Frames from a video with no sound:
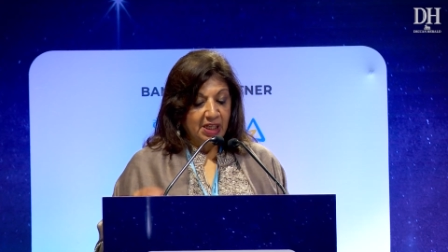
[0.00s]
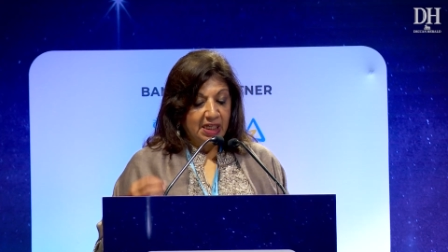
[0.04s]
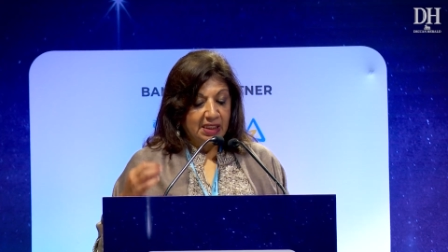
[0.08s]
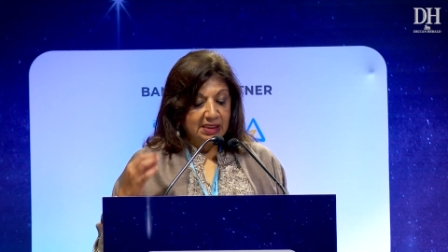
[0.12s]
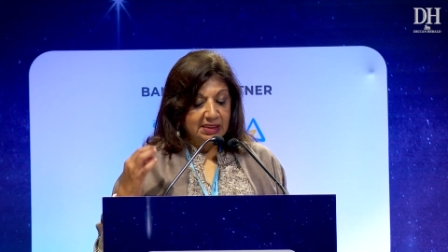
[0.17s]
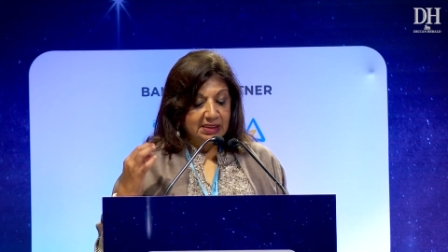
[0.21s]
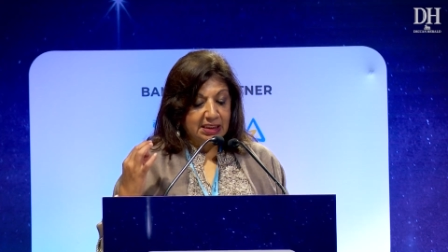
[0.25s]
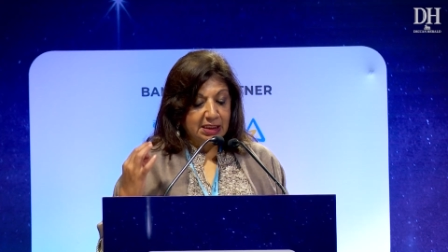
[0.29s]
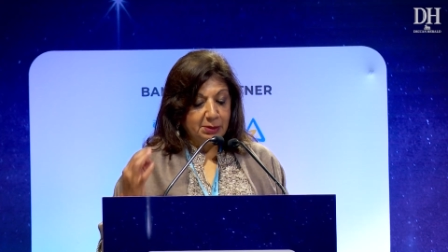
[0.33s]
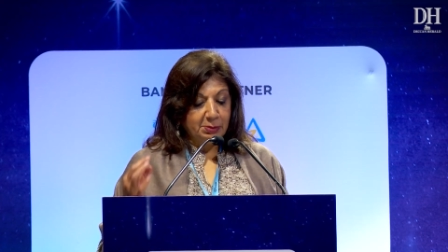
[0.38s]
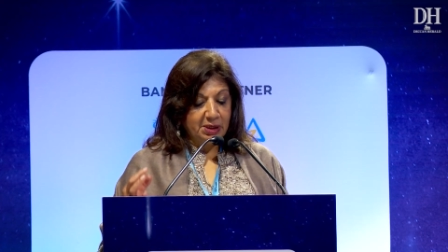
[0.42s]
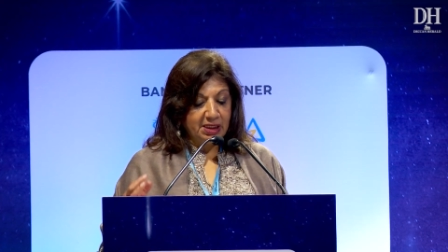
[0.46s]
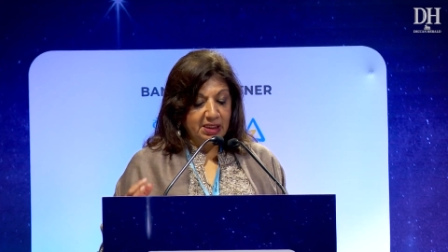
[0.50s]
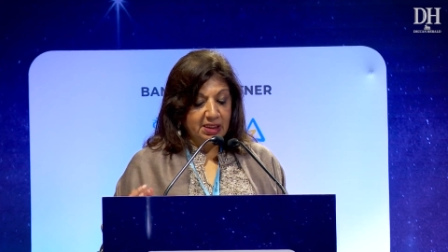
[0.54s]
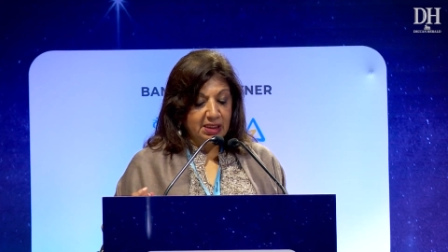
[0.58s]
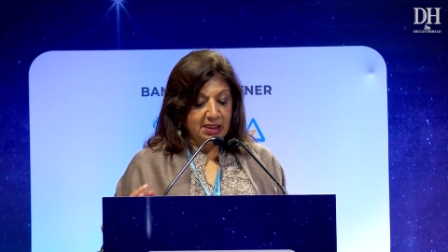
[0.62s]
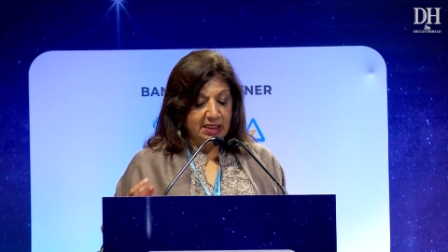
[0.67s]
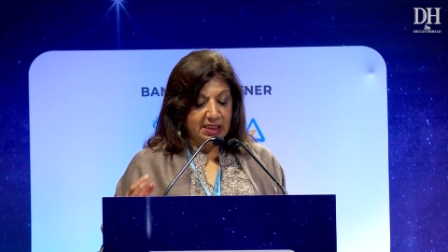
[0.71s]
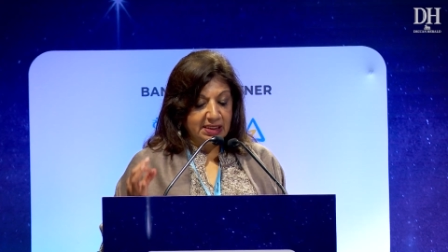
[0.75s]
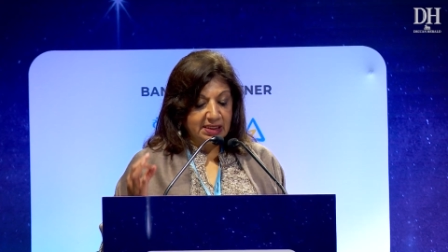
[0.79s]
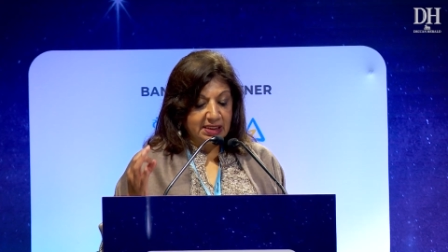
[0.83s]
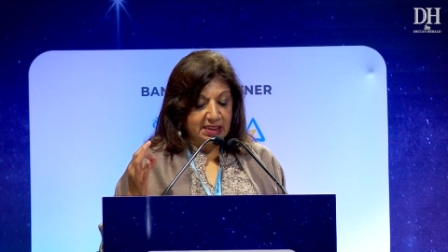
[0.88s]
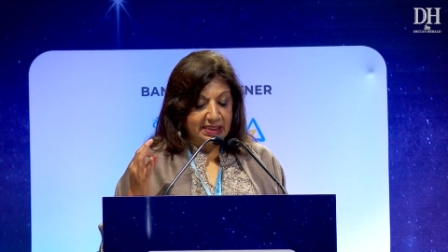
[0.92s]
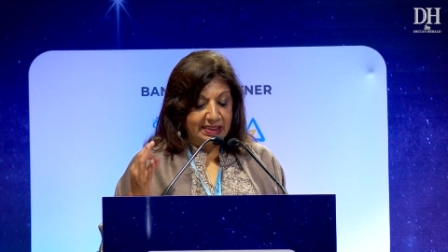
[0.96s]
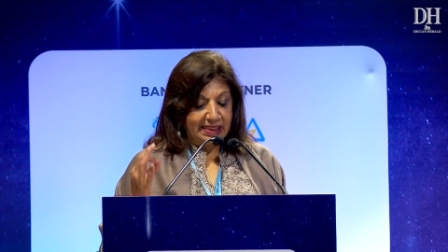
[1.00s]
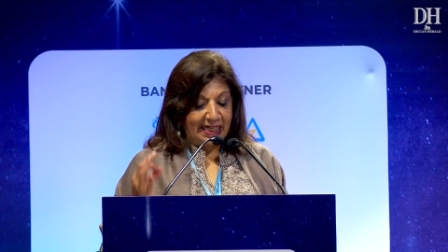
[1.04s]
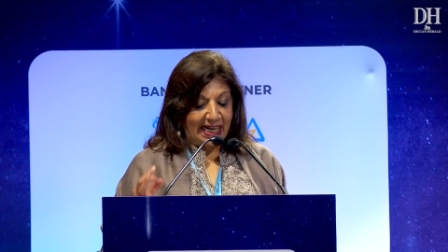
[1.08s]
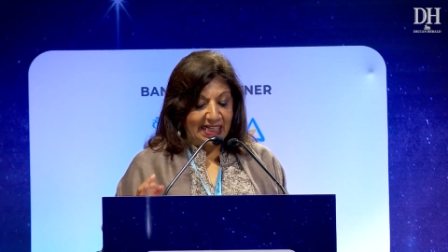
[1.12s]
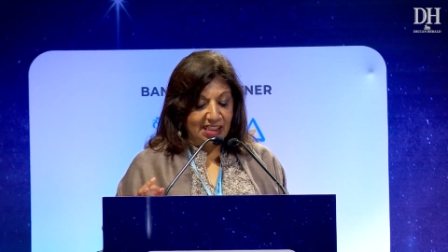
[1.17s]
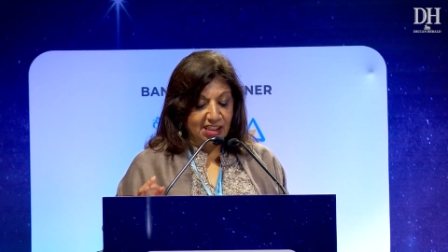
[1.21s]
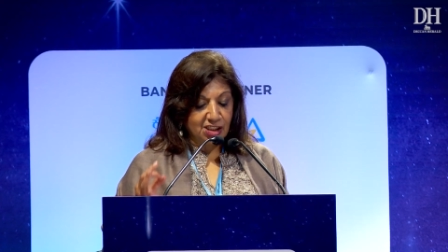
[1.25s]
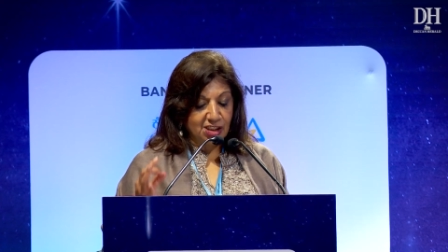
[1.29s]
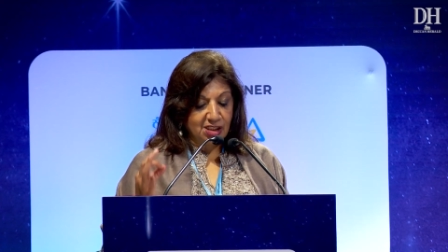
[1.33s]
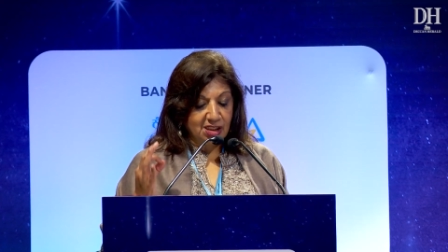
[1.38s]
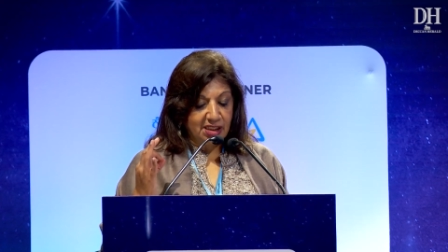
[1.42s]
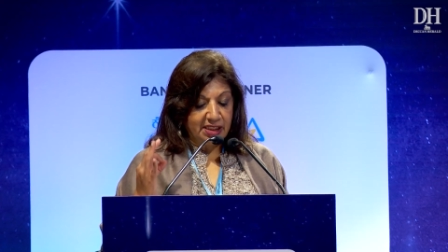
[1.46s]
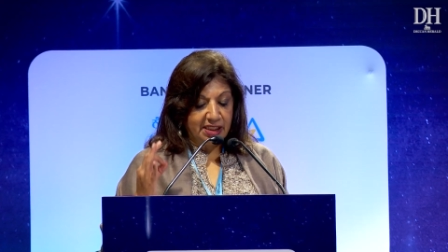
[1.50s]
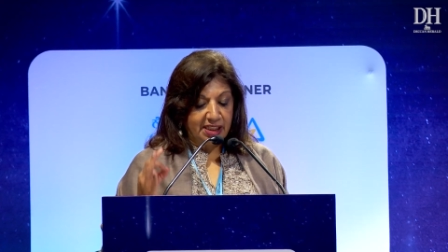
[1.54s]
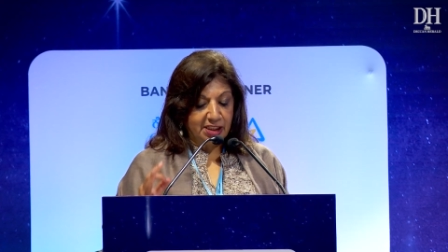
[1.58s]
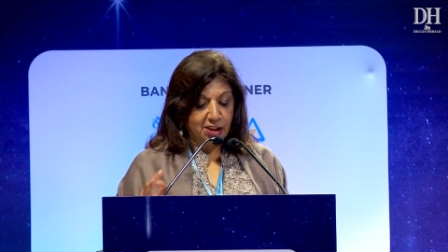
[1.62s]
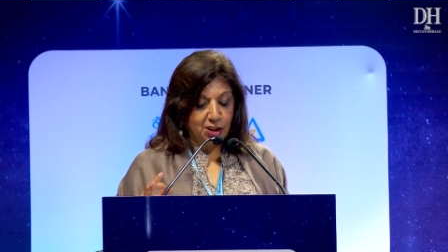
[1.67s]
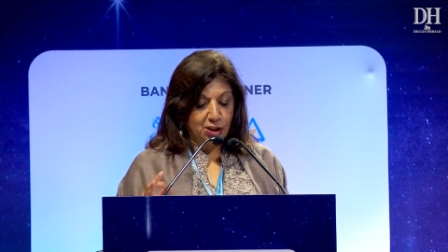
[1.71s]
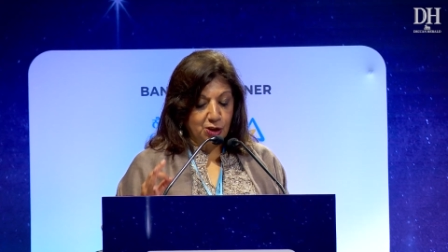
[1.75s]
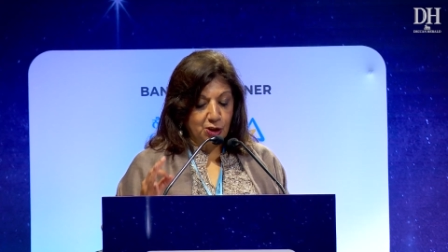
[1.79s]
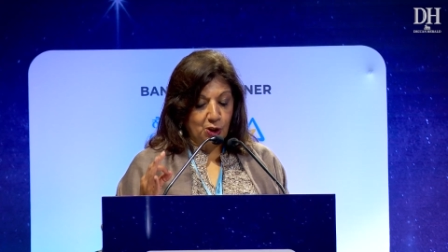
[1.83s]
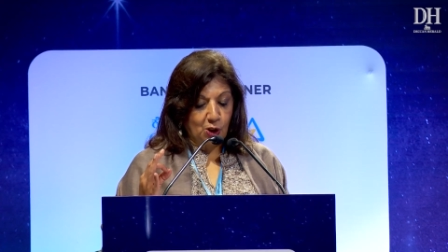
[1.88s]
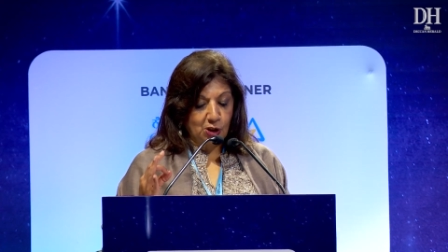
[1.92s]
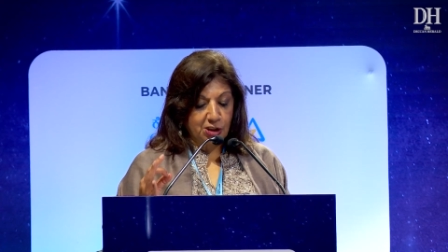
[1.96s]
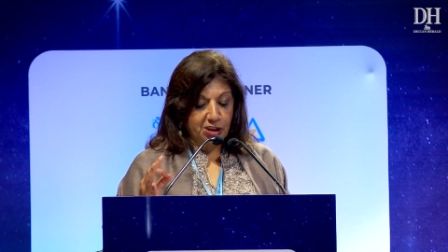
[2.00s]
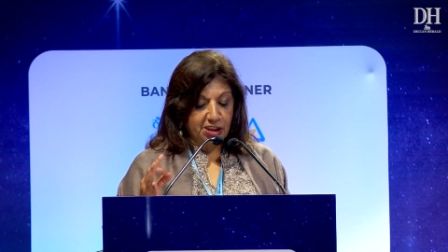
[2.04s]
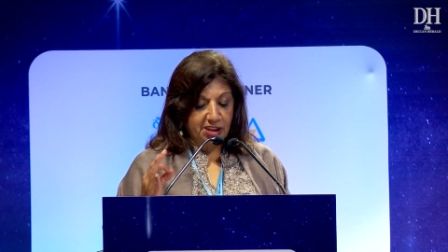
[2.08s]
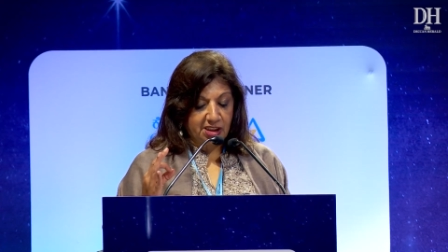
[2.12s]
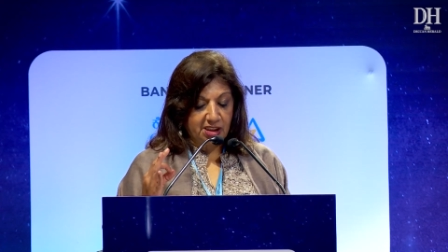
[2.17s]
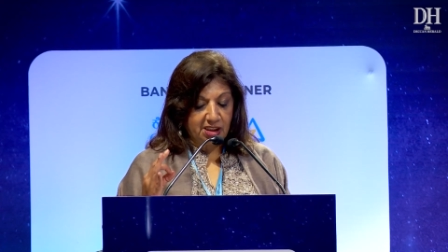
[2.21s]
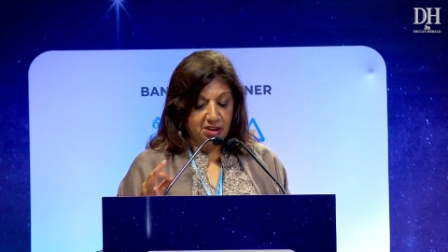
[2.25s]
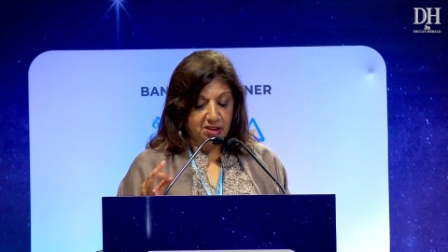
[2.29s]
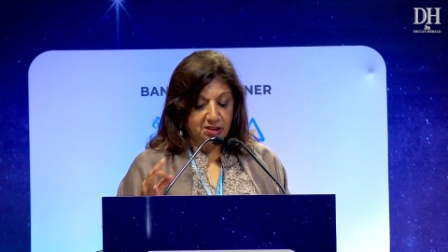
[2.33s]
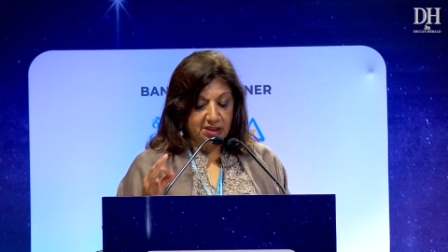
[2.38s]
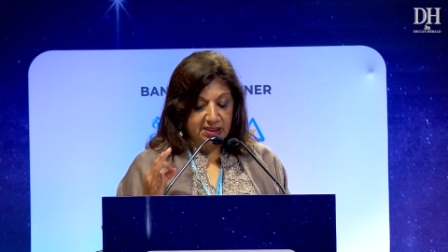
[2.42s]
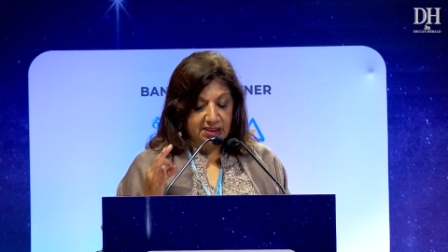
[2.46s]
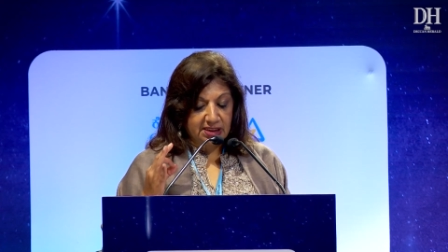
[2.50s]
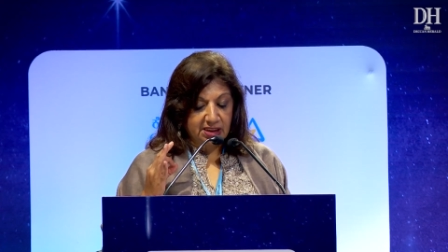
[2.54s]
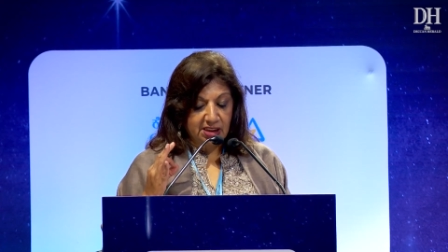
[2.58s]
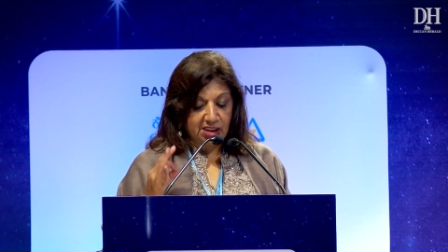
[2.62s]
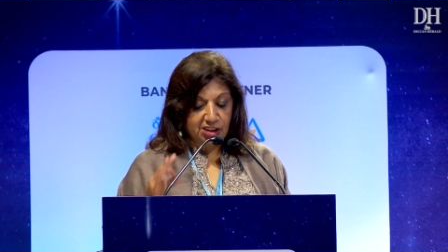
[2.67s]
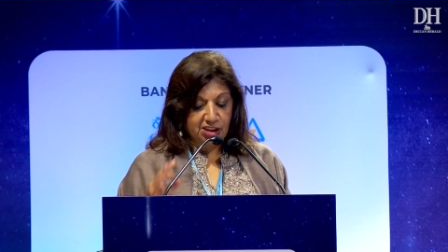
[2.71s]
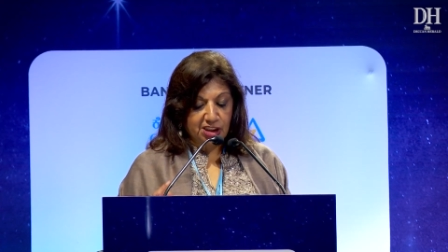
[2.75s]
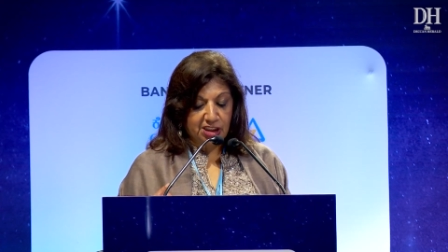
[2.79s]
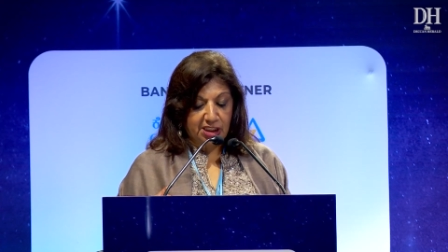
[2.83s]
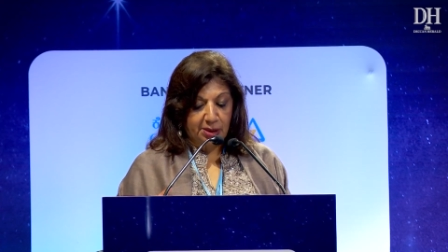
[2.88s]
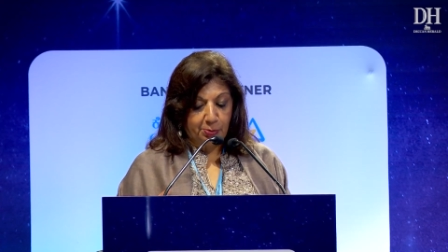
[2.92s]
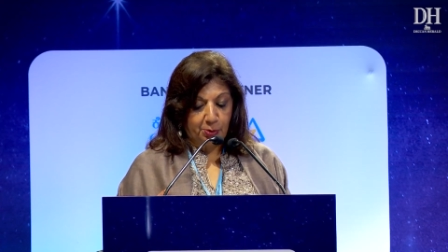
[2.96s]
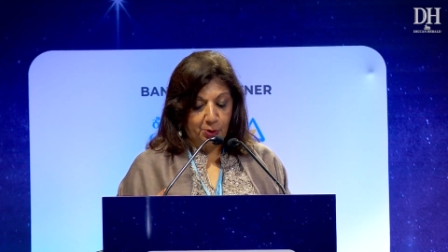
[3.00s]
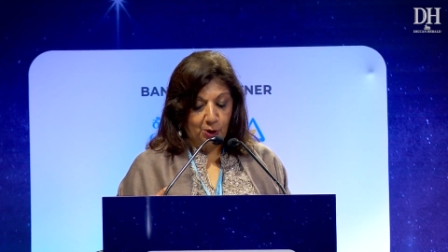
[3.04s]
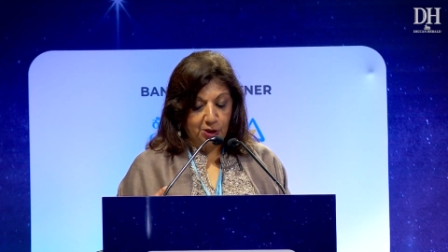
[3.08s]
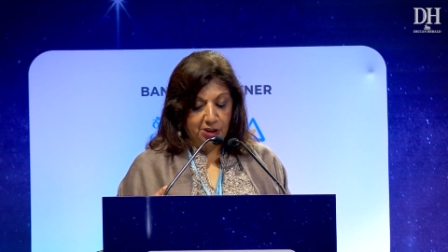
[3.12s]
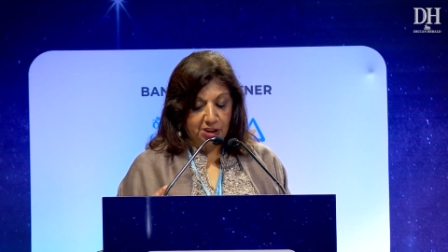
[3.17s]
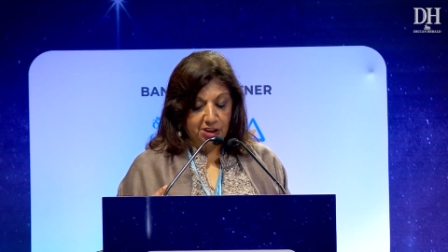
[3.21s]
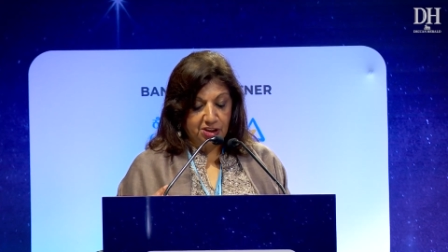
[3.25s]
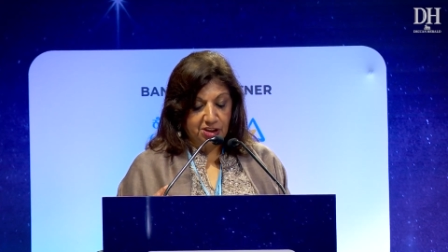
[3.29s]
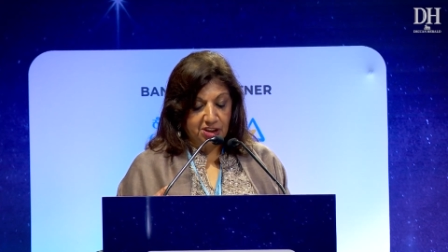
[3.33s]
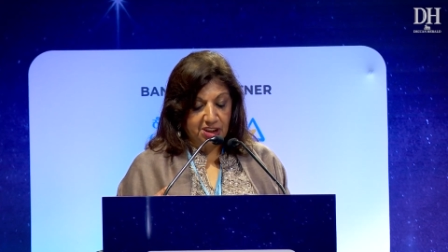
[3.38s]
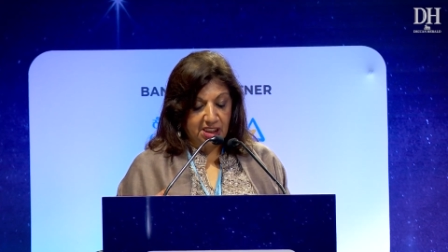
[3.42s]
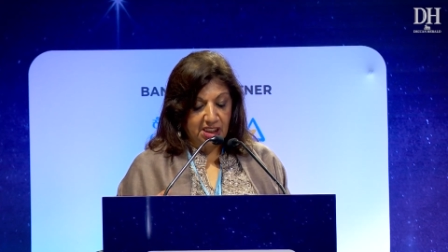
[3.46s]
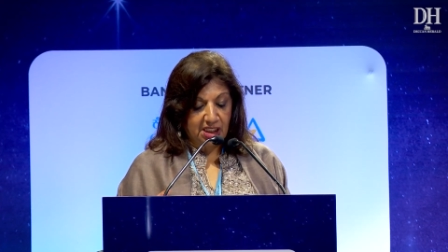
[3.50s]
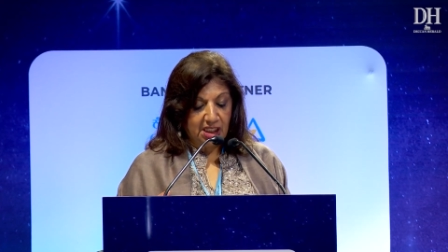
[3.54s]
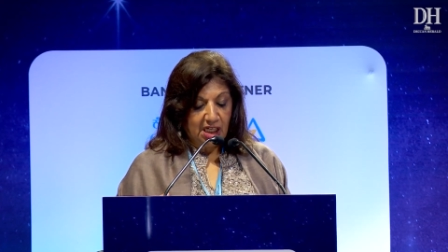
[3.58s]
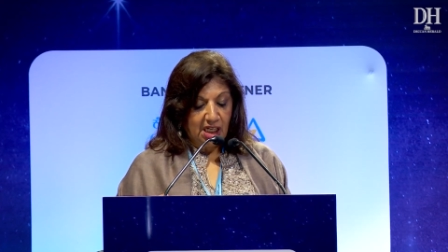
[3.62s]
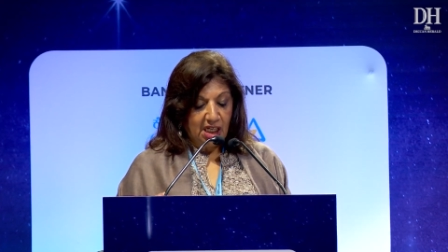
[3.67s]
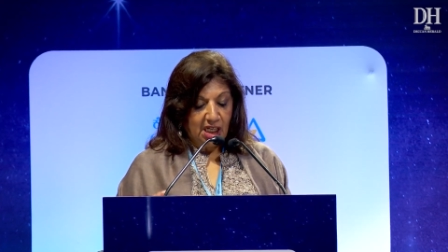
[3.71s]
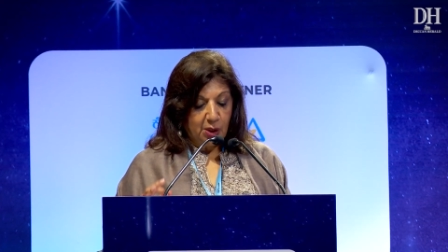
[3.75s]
Similarly, the National Aeronautical Research Laboratory,